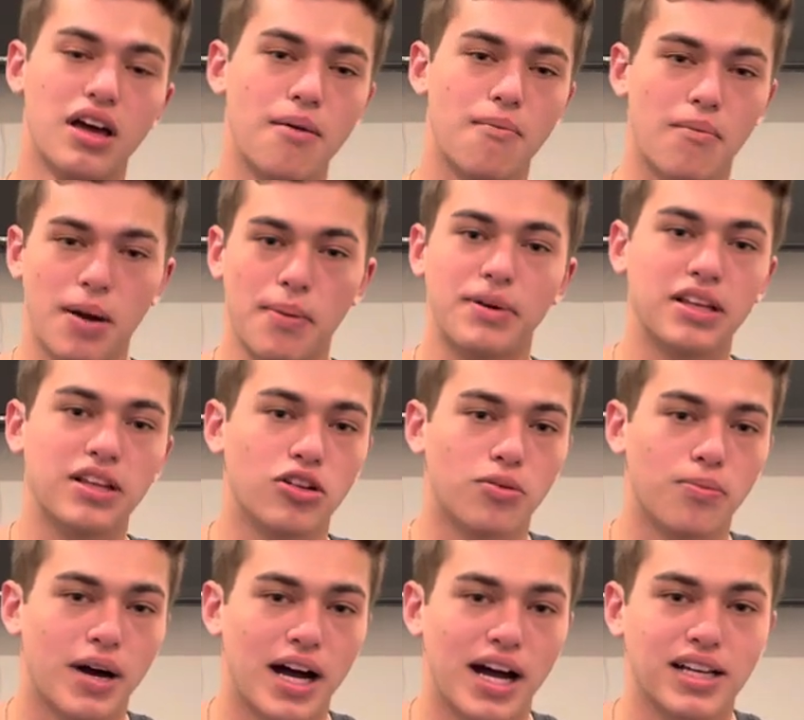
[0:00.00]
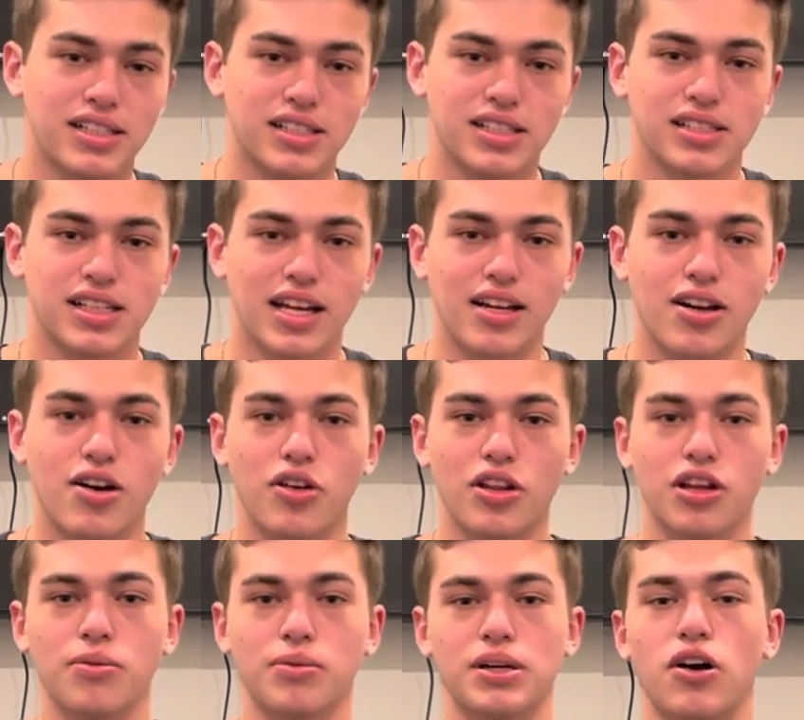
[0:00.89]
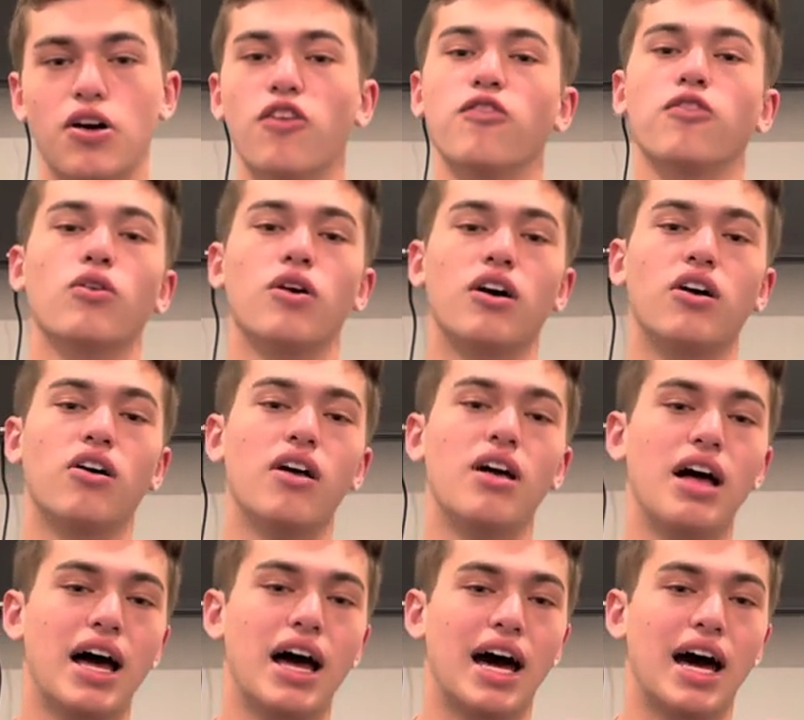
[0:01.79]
Might be a little biased since I go there, but overall,